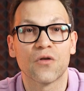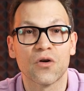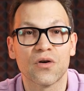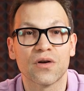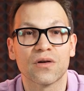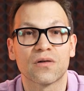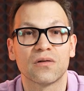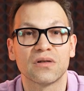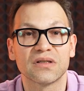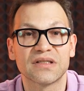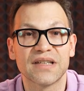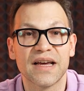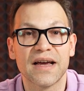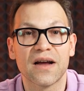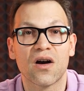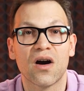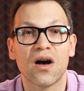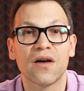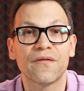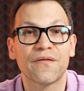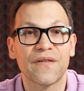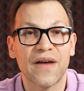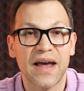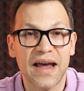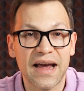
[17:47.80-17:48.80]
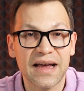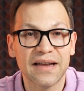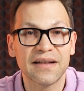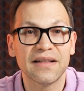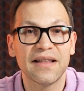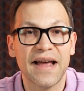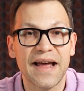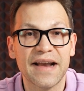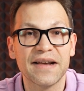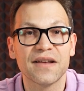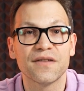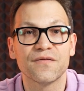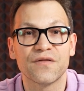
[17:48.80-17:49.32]
vertical takeoff and
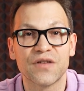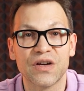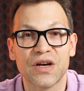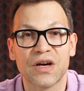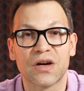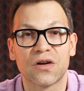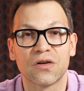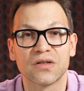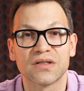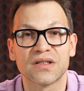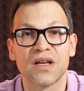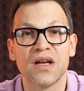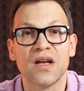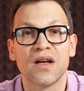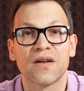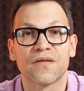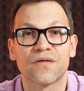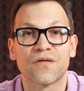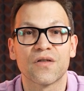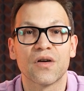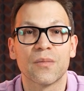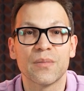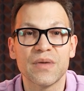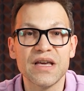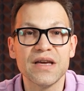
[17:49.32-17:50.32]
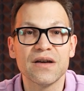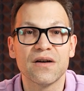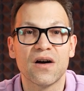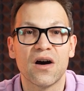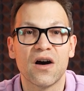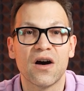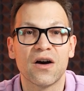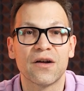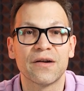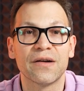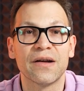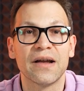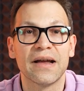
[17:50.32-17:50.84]
landing vehicles from
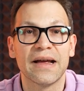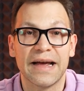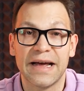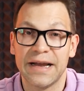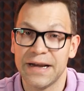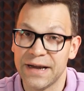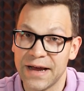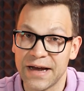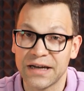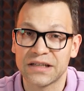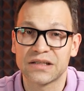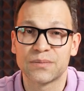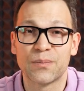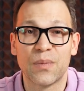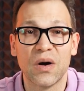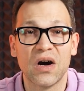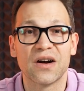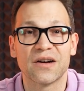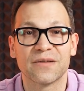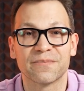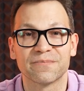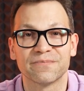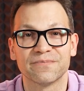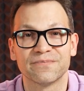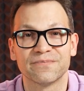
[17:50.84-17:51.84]
EHang and Xpeng.